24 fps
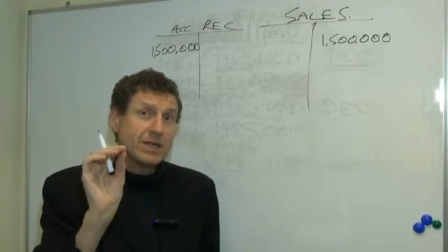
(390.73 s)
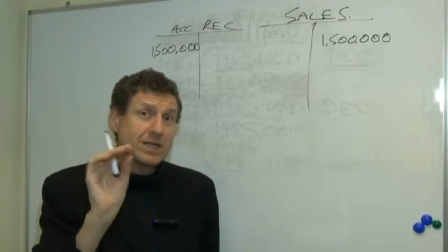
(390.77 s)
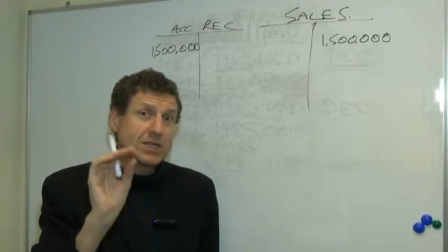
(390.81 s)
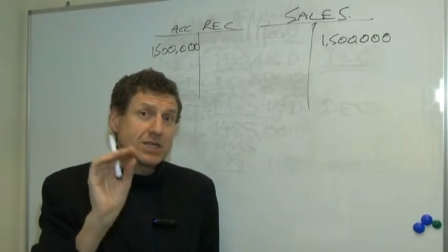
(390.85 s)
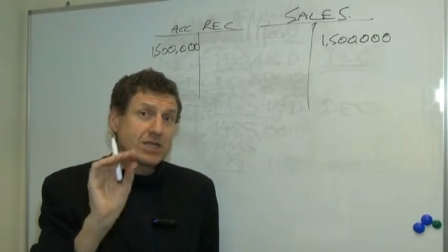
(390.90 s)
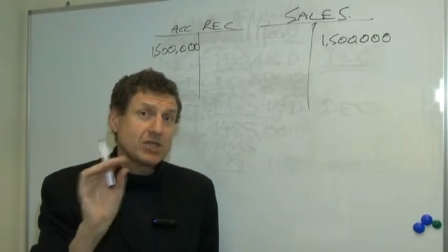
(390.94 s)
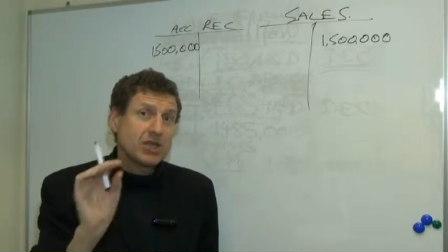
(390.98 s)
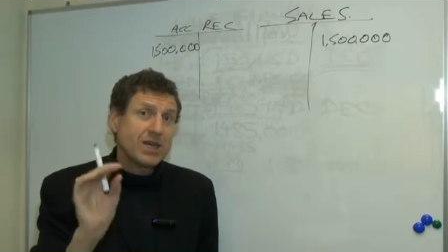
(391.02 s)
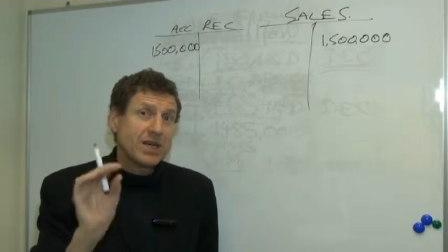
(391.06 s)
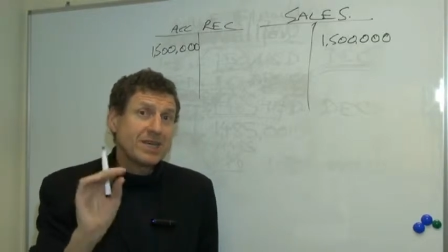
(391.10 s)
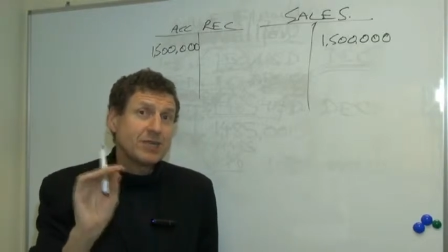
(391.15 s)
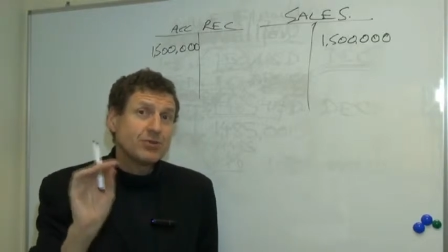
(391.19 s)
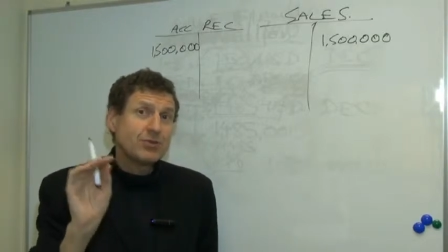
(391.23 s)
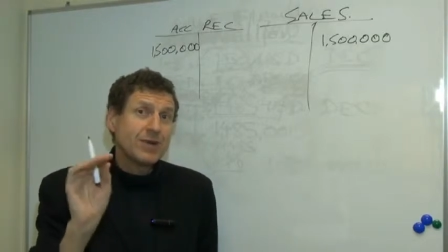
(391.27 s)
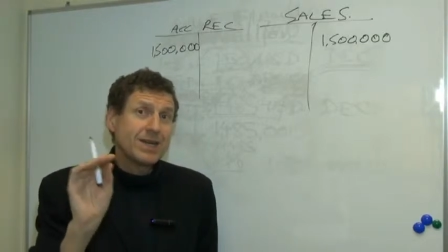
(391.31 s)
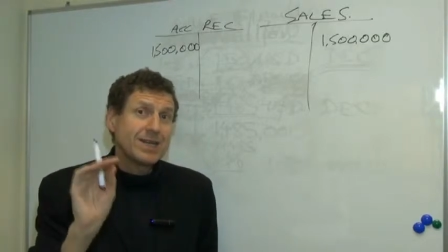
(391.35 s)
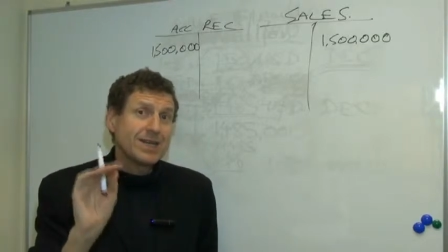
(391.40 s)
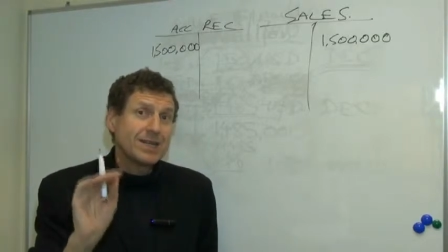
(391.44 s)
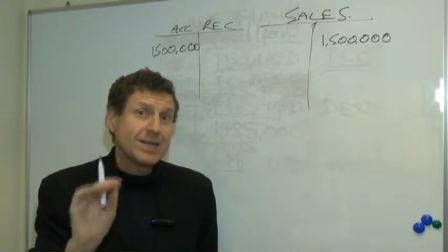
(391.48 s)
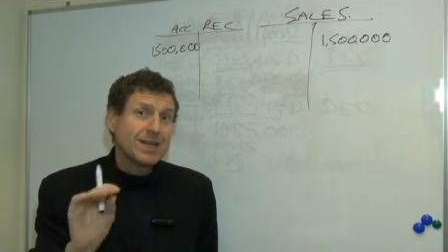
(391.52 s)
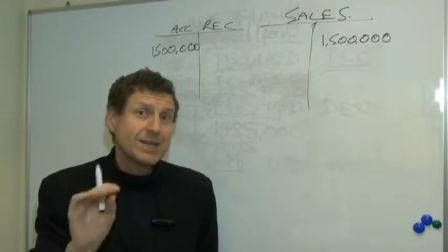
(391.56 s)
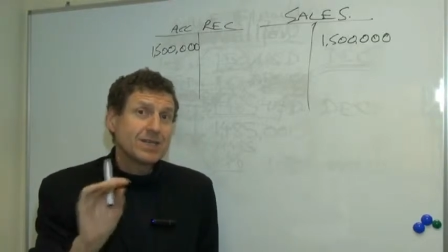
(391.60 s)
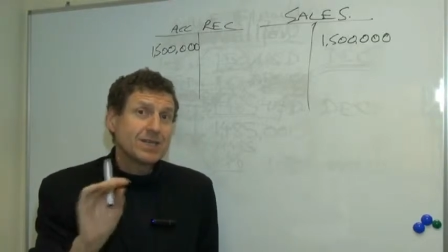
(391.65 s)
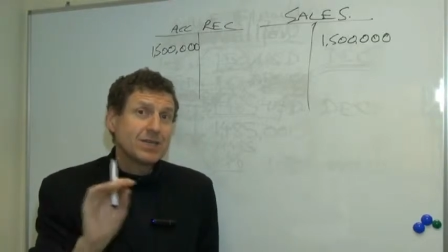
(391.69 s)
exchange
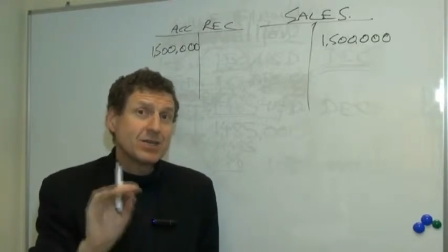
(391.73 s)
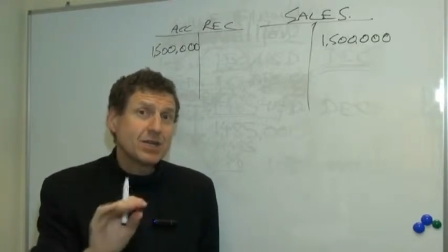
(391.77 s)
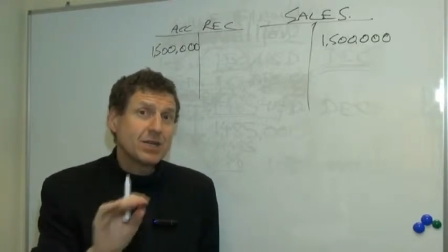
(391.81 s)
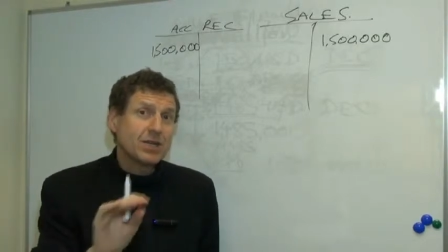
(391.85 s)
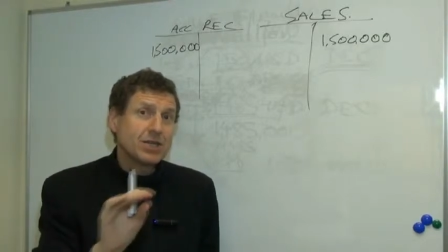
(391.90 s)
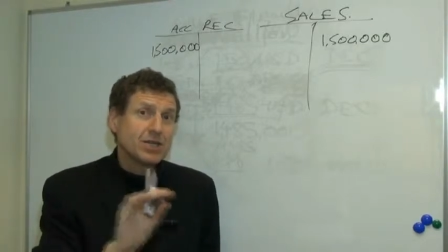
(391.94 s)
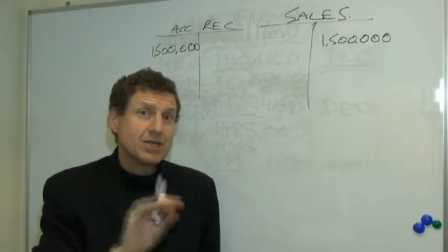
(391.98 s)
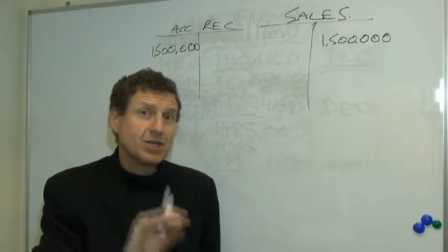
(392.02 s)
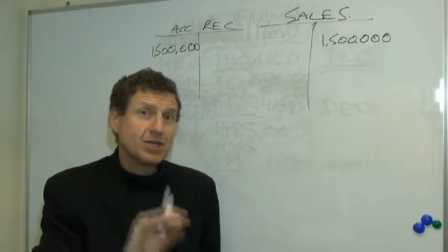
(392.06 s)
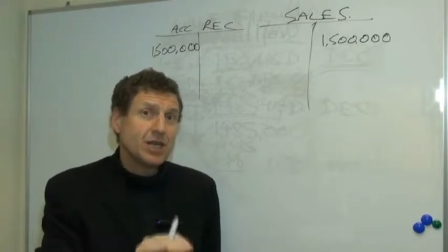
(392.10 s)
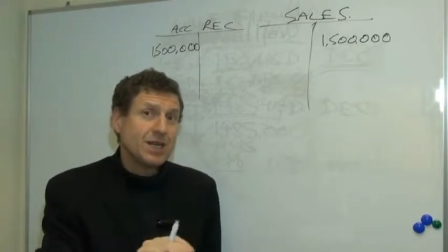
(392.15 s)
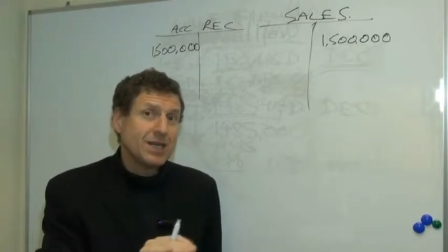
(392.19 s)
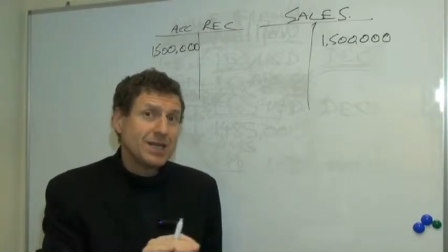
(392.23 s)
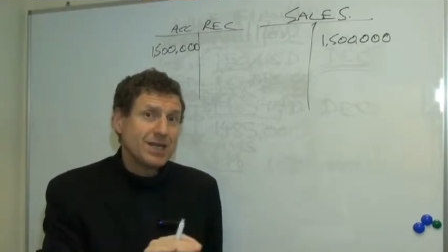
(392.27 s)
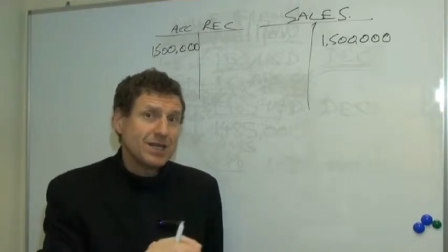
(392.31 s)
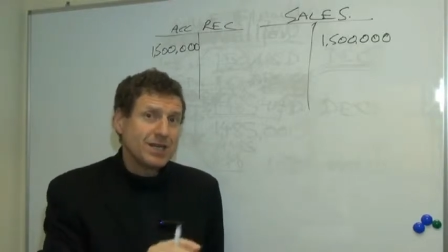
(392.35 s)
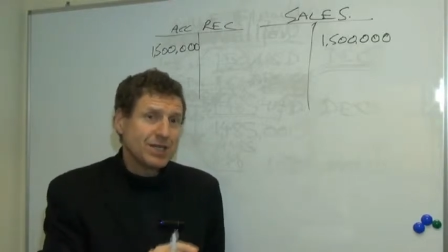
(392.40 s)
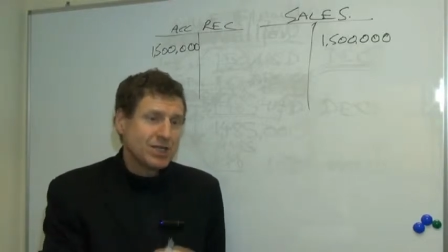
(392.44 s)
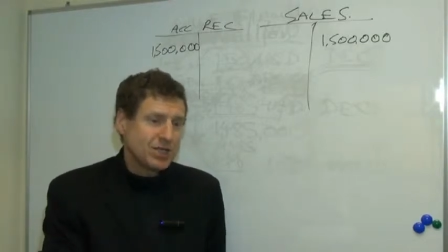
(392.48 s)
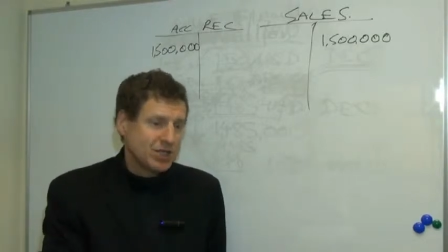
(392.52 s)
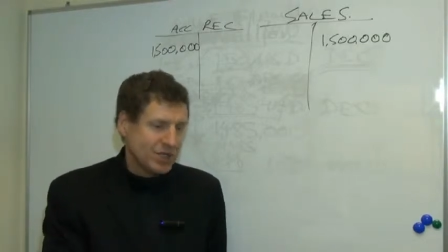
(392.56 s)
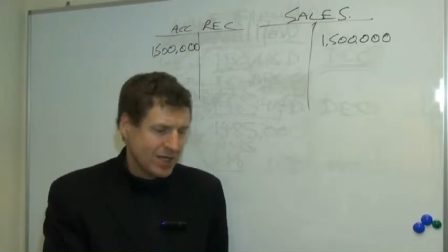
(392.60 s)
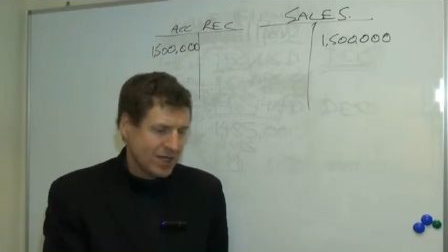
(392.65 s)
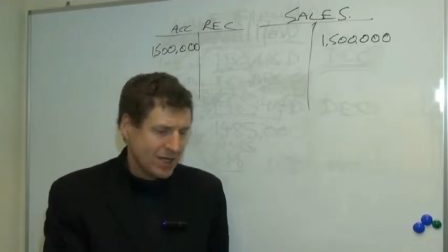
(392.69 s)
rate does not
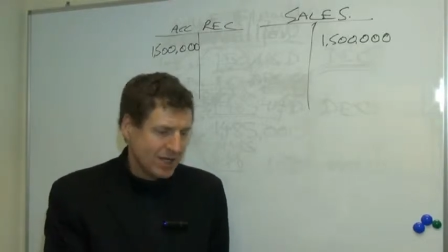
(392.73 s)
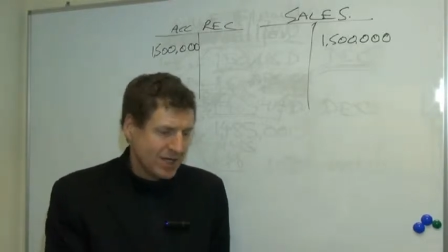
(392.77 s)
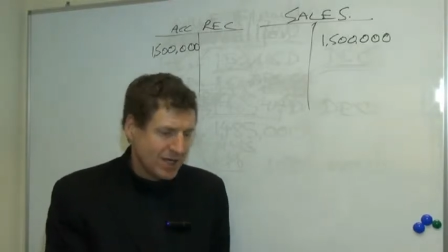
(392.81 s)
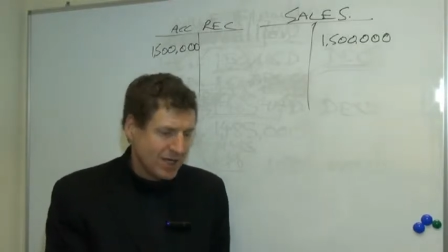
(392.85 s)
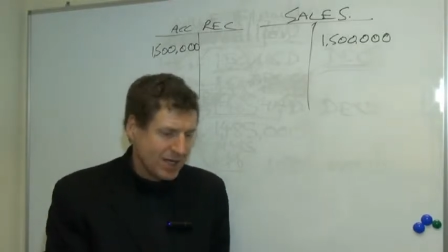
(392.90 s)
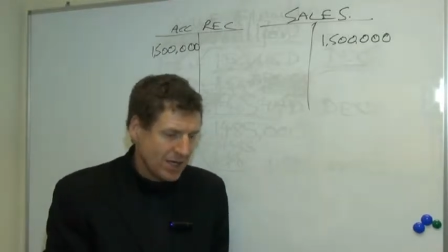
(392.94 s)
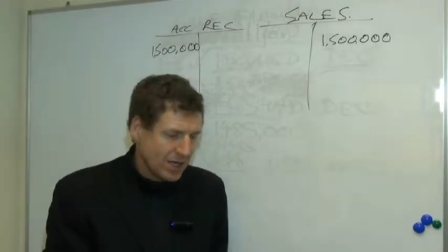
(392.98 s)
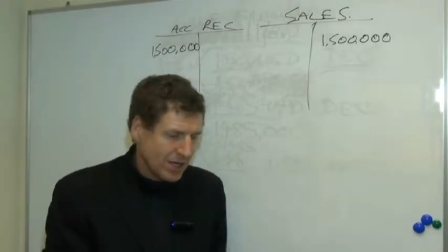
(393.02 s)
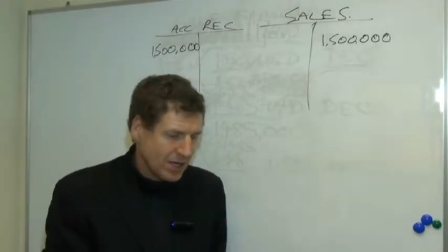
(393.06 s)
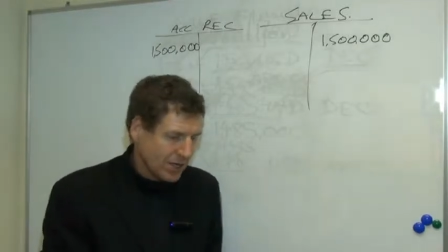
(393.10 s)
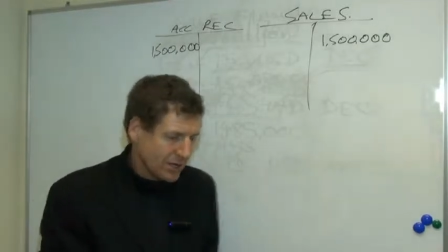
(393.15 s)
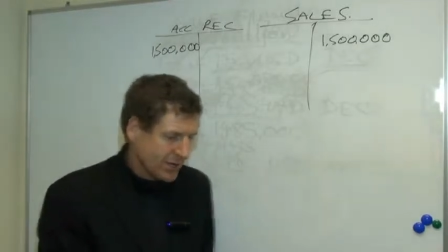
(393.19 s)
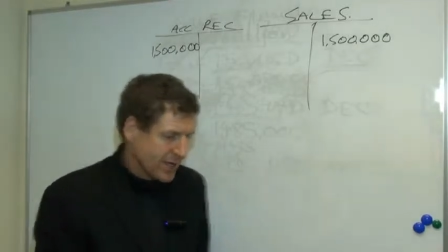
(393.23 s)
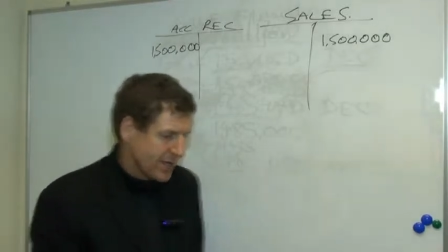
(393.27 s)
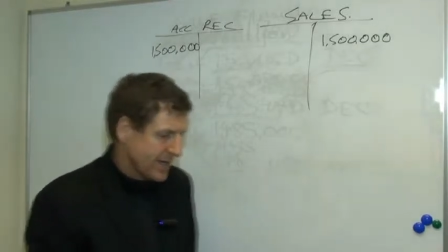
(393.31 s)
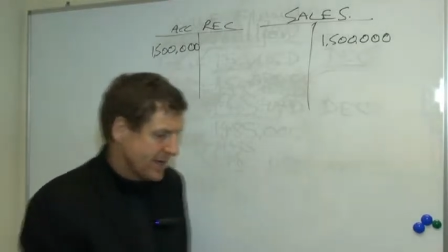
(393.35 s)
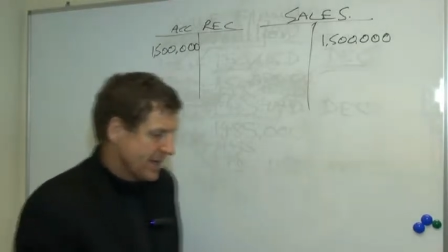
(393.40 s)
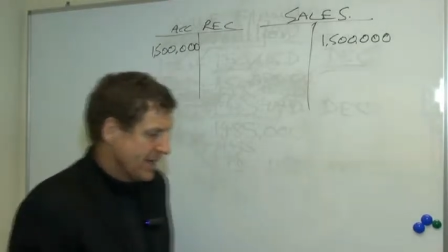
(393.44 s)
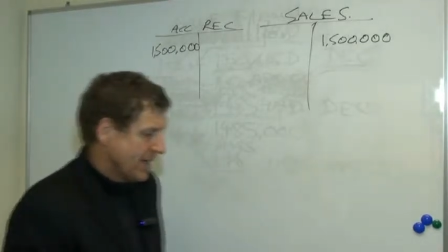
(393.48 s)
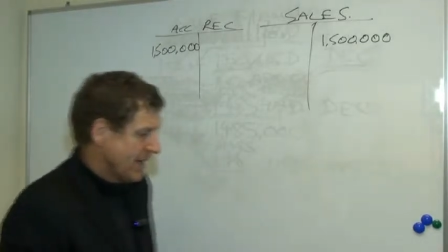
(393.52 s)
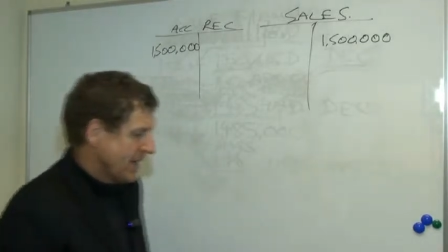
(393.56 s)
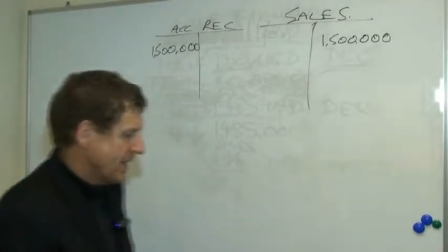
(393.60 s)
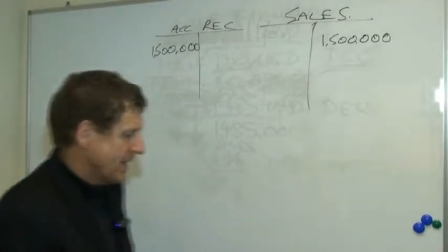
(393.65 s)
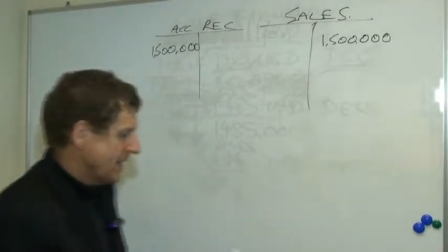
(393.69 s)
change. Okay,
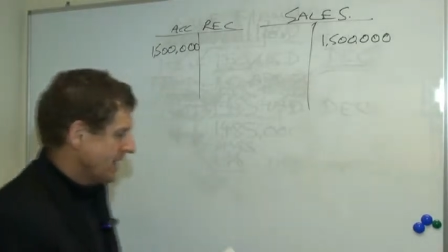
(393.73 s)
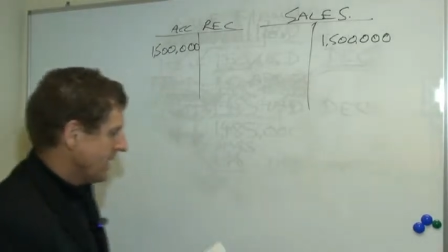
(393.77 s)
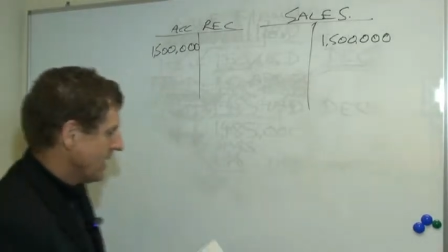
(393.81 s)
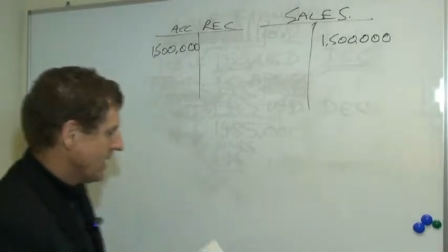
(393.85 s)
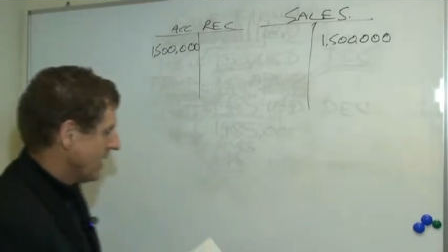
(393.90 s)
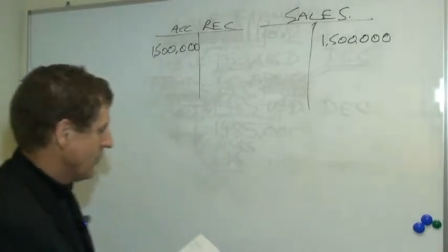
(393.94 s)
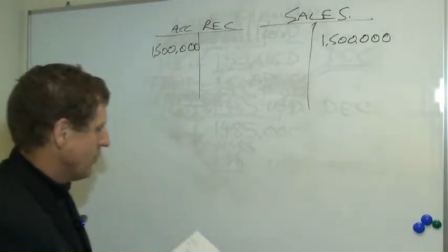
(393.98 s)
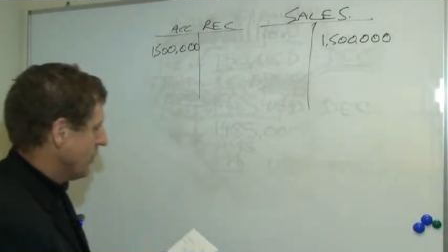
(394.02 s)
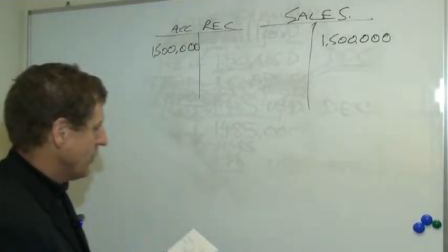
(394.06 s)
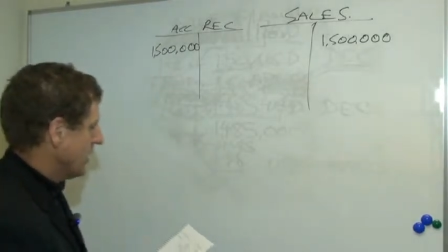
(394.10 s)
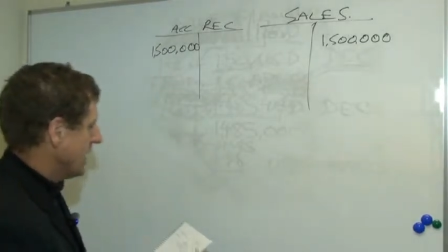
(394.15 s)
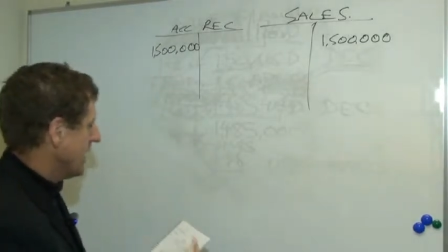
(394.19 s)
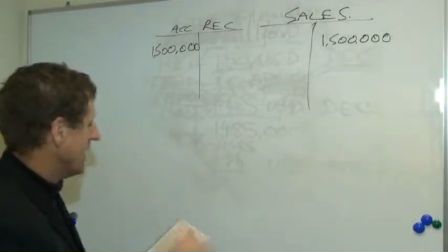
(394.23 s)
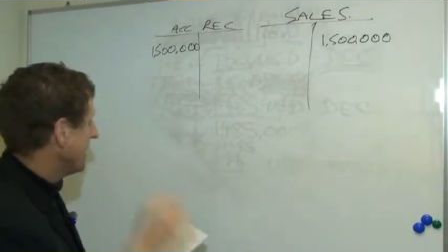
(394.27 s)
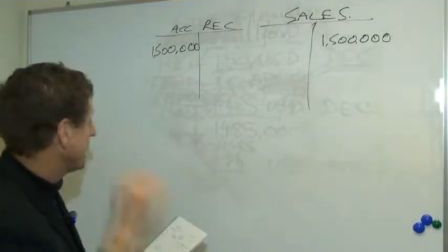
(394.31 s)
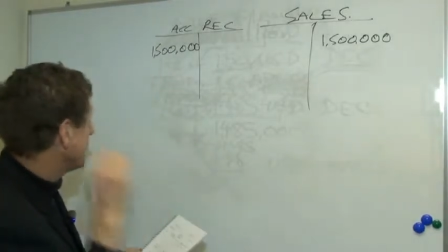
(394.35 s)
now what